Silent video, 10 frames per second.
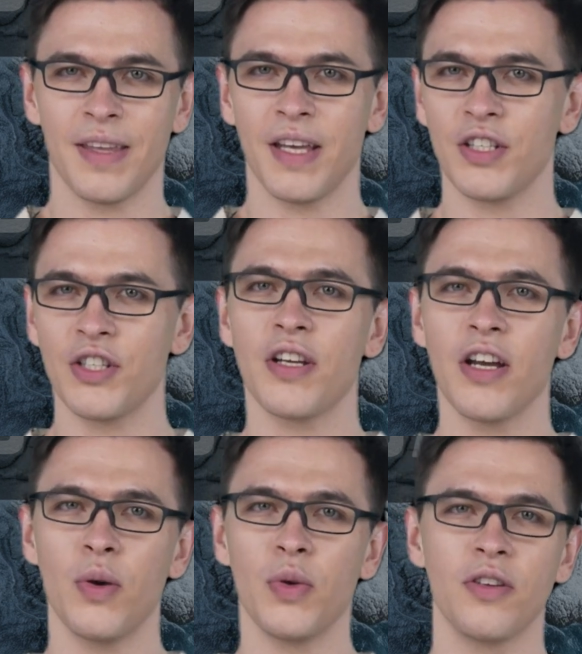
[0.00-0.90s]
and
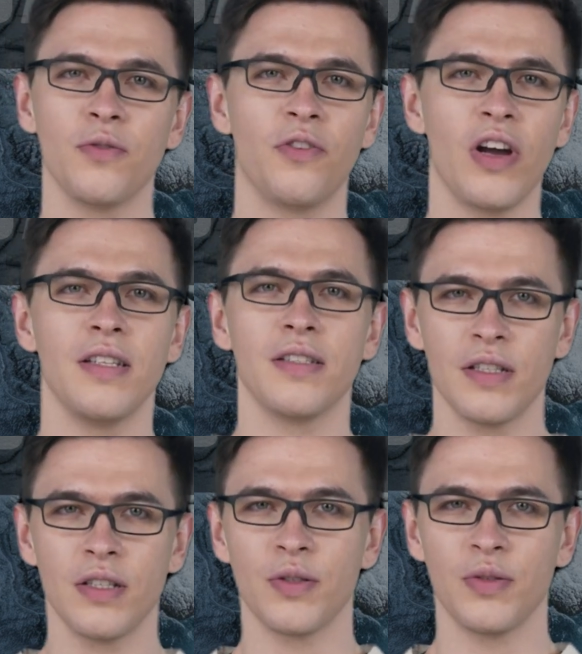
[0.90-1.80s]
share it with your
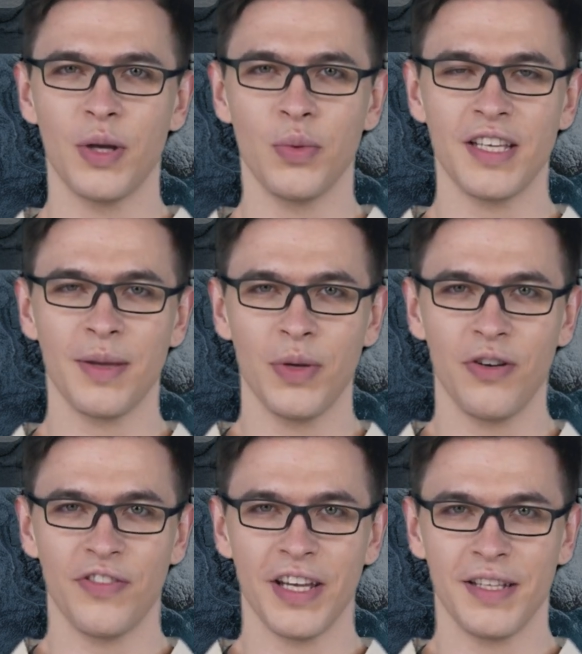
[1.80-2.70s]
friends so that we get
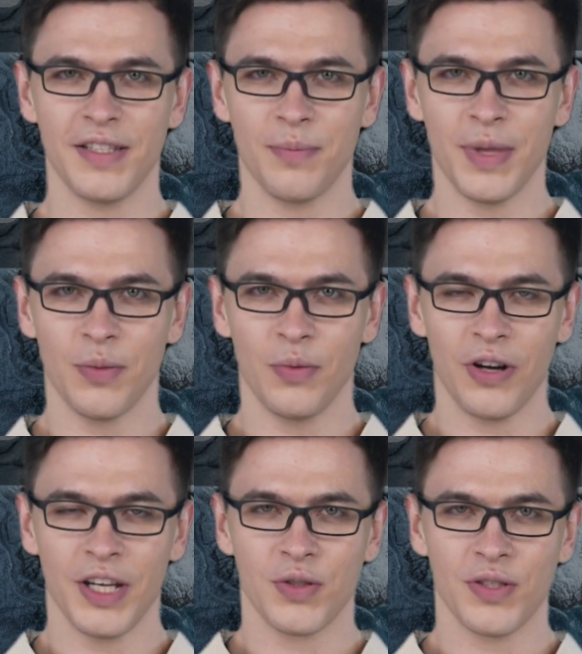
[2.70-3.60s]
motivated to make
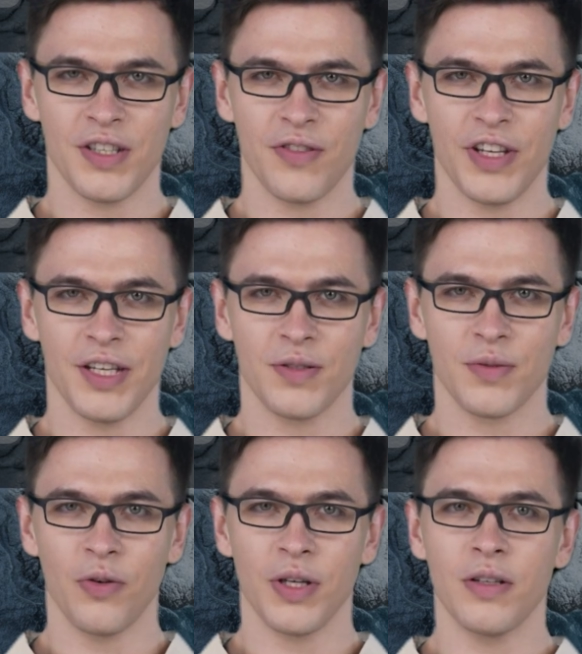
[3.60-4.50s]
more interesting videos
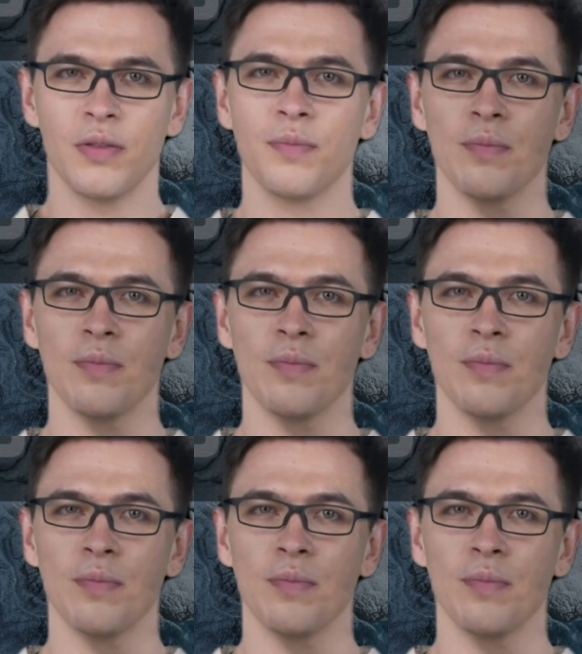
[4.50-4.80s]
for you.